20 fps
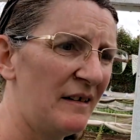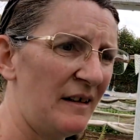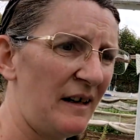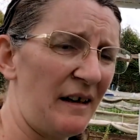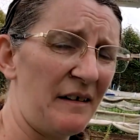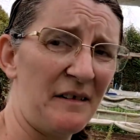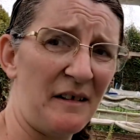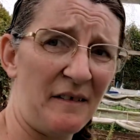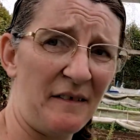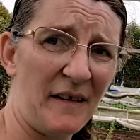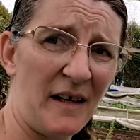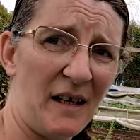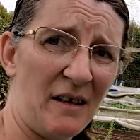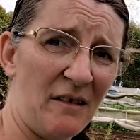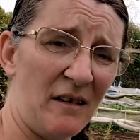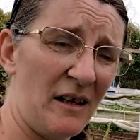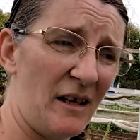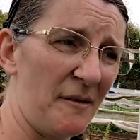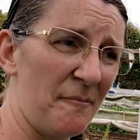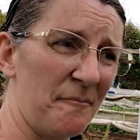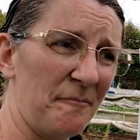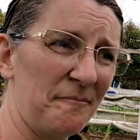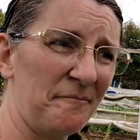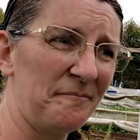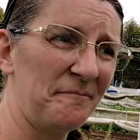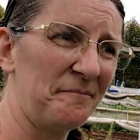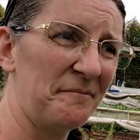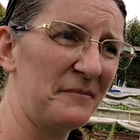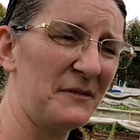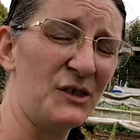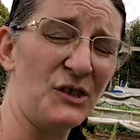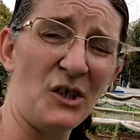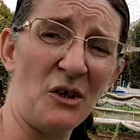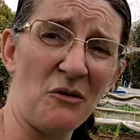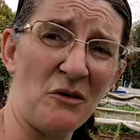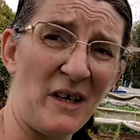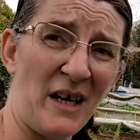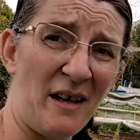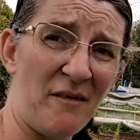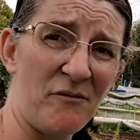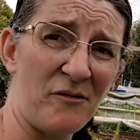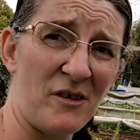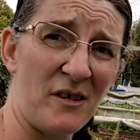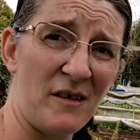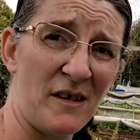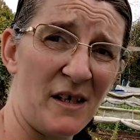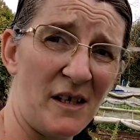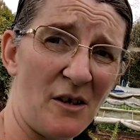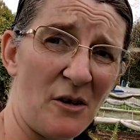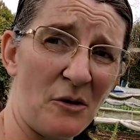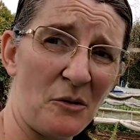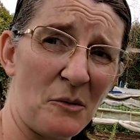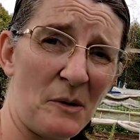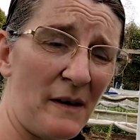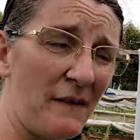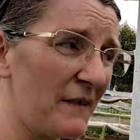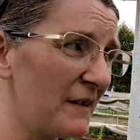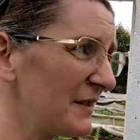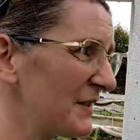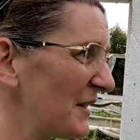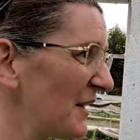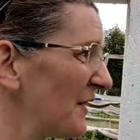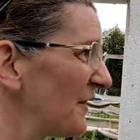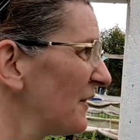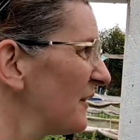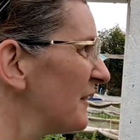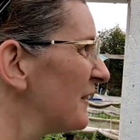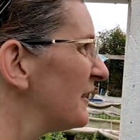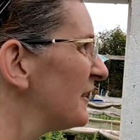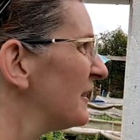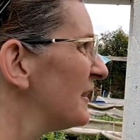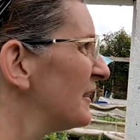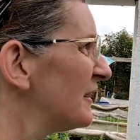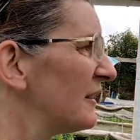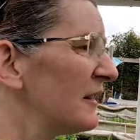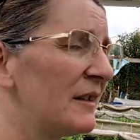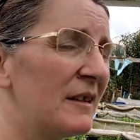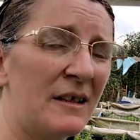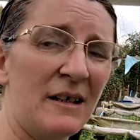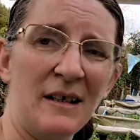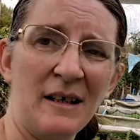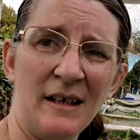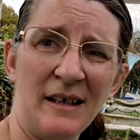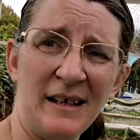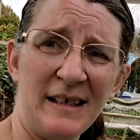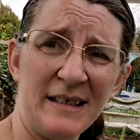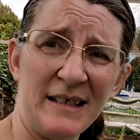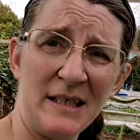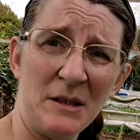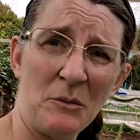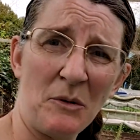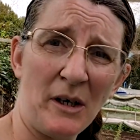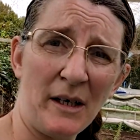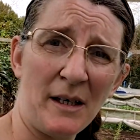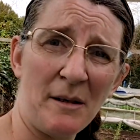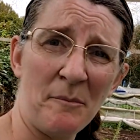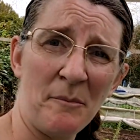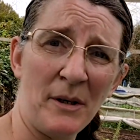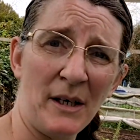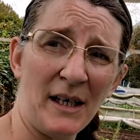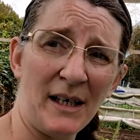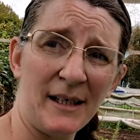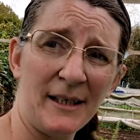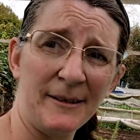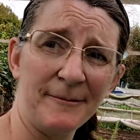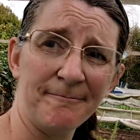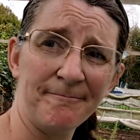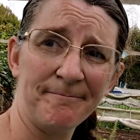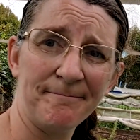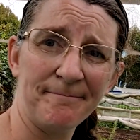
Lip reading: I think they'll sulk after the cold weather, so let's see what I can pick.